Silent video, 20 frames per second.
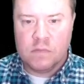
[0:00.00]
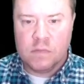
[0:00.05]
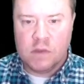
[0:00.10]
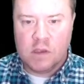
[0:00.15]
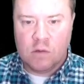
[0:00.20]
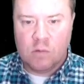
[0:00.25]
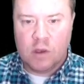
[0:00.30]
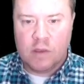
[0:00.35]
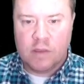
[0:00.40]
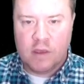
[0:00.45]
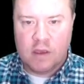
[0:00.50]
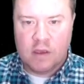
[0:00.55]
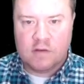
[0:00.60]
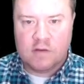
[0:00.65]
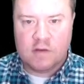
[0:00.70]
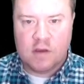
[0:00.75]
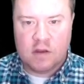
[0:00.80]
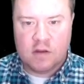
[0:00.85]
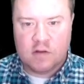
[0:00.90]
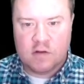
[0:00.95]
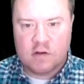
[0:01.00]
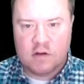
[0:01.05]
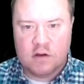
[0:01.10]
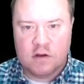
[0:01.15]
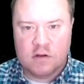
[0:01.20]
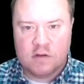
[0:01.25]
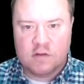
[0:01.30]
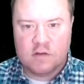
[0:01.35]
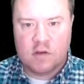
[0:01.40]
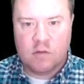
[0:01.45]
with a center
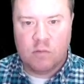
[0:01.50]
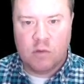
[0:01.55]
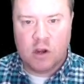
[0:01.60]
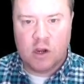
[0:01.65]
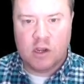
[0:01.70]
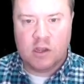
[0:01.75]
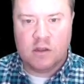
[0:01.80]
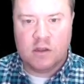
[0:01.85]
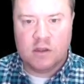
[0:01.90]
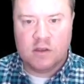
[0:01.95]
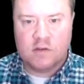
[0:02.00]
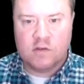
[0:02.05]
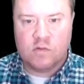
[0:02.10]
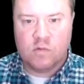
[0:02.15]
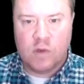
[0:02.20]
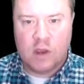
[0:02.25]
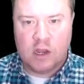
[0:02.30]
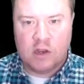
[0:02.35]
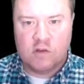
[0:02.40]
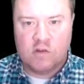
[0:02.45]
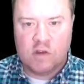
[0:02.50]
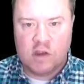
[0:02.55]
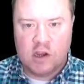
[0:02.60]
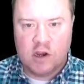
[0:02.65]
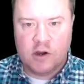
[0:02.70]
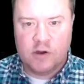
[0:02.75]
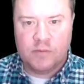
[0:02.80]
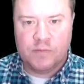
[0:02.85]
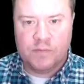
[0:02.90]
somewhere in this range here.